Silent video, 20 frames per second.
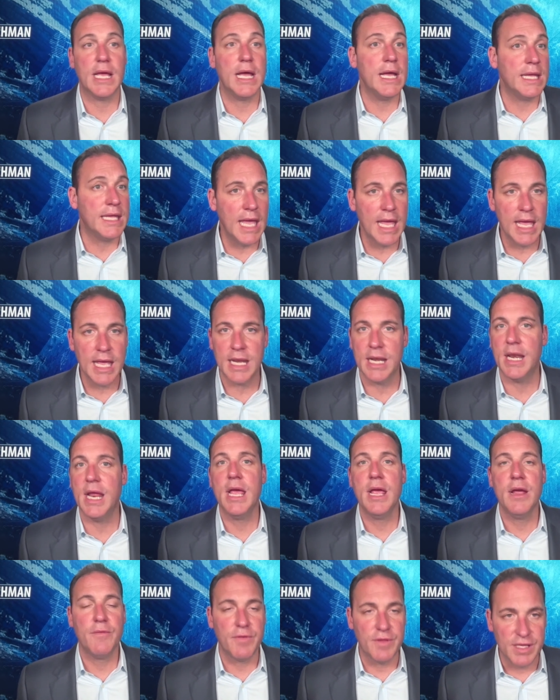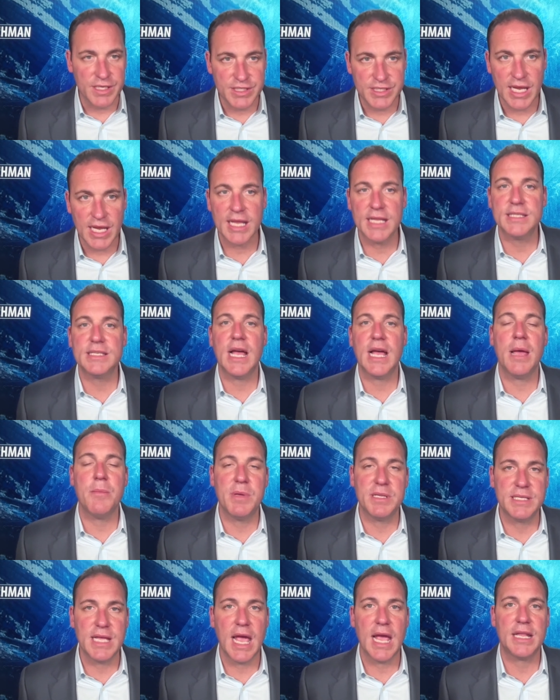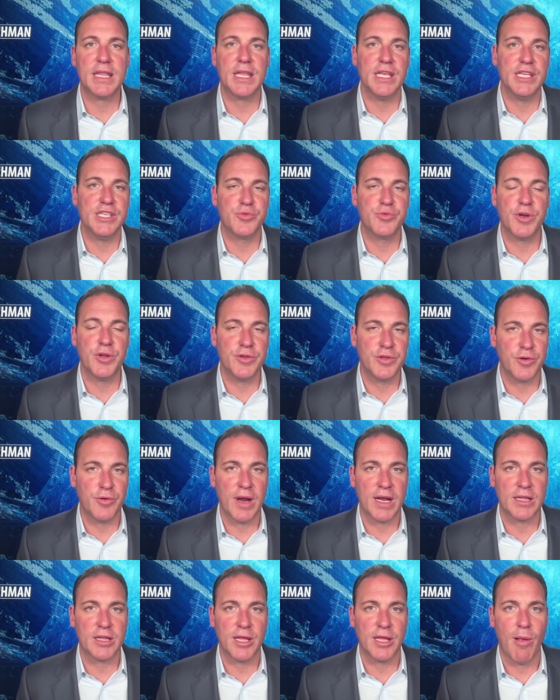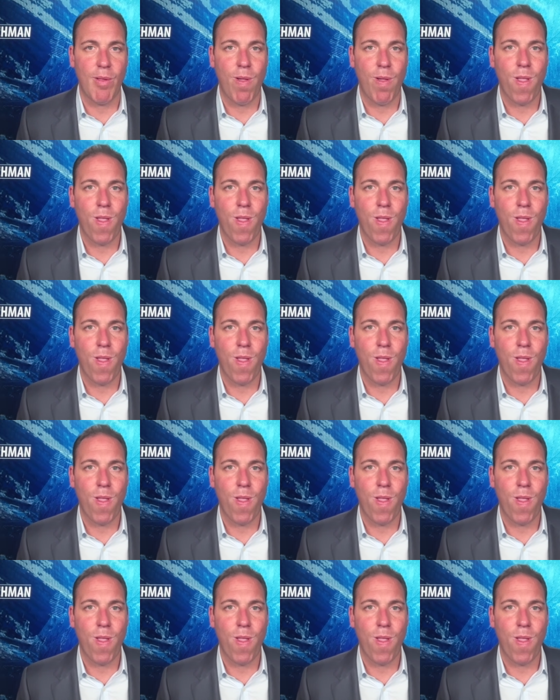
Again, for the second time, attacked Israel directly.